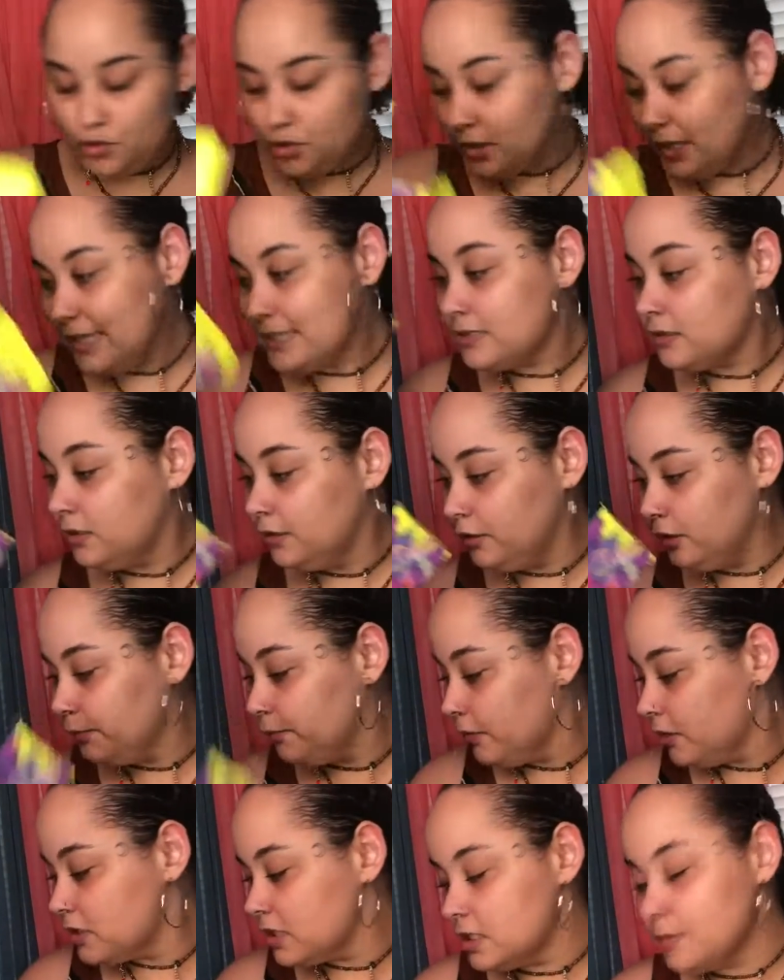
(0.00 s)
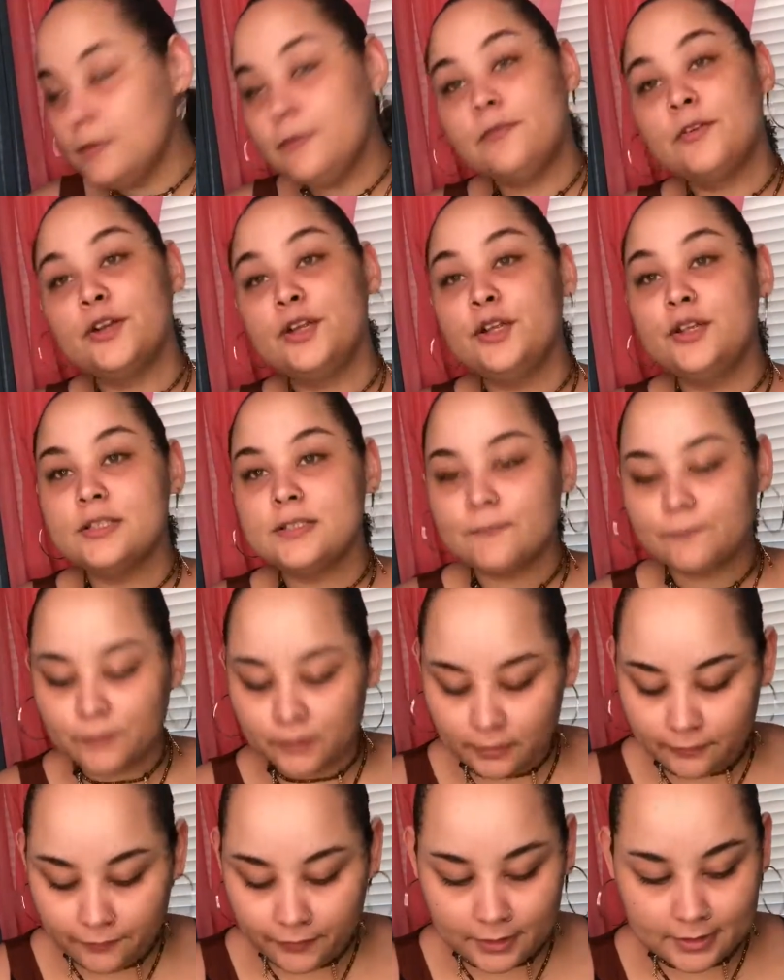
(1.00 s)
Do you guys clean your brushes before you use them
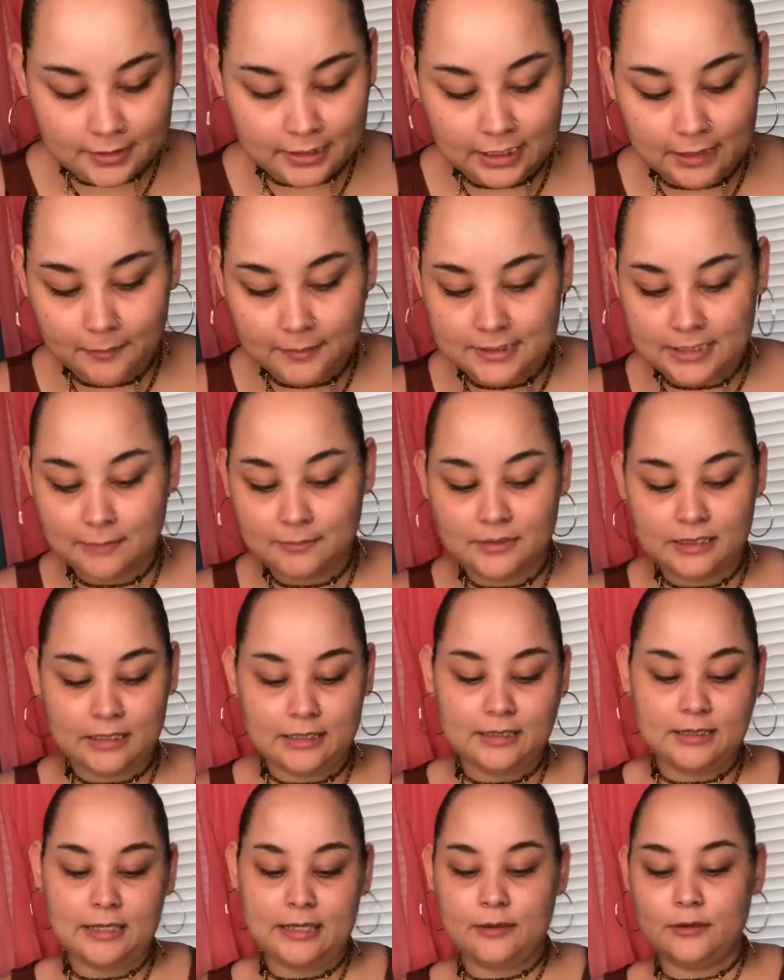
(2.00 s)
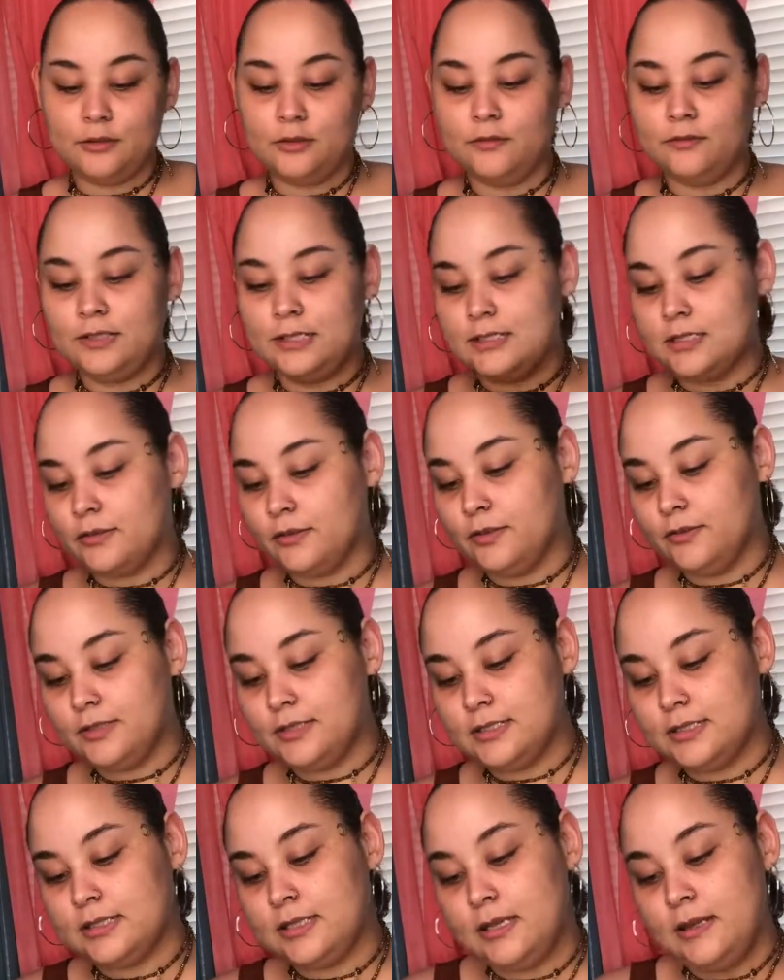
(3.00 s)
for the first time? Because I'm not. I don't know if that's
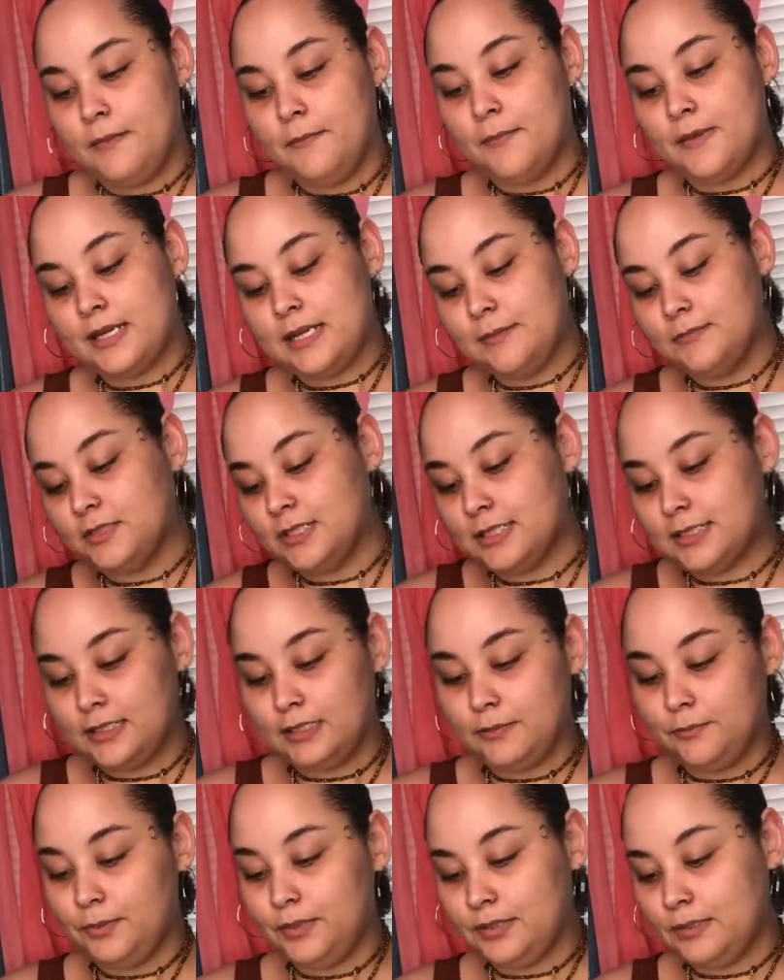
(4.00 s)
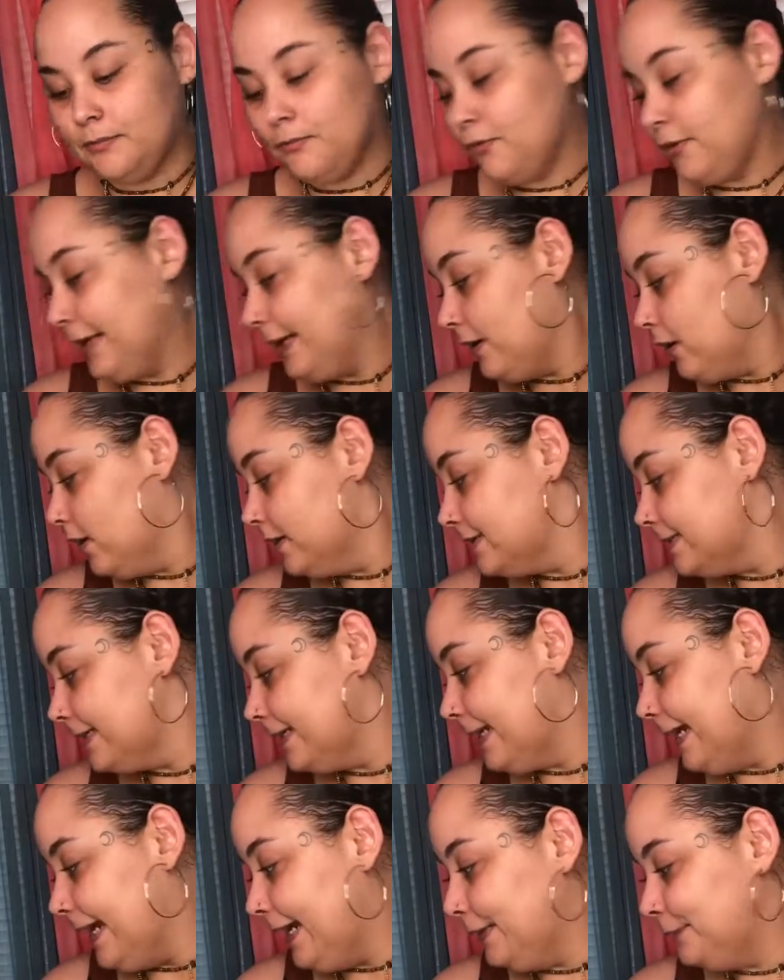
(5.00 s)
gross, but I'm just going to put them right on
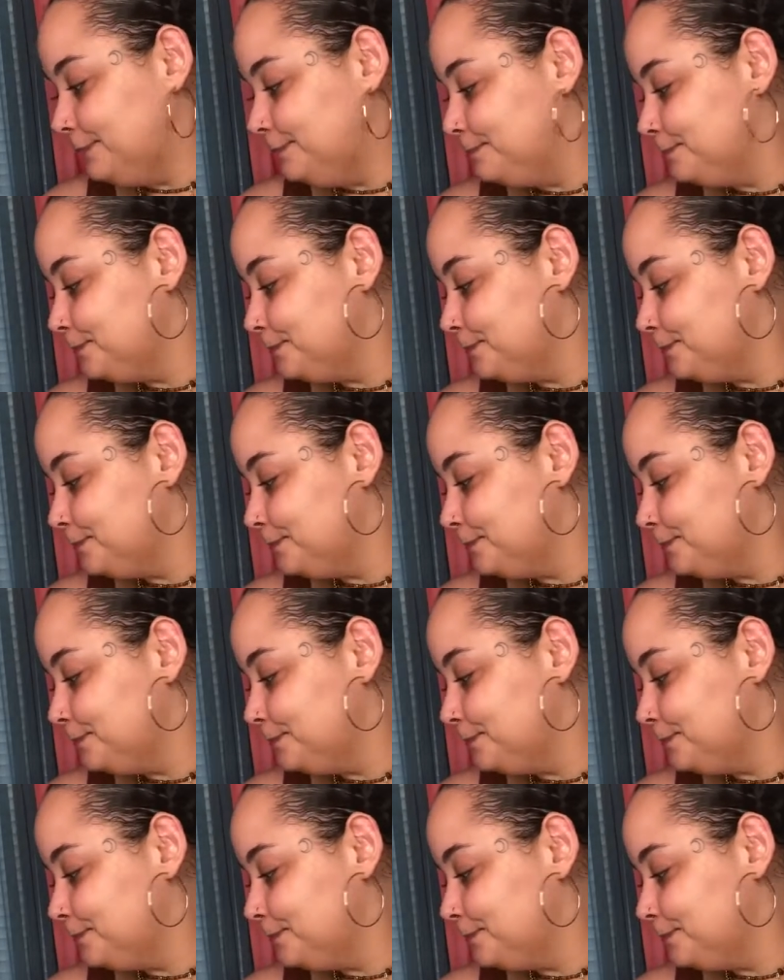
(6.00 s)
today.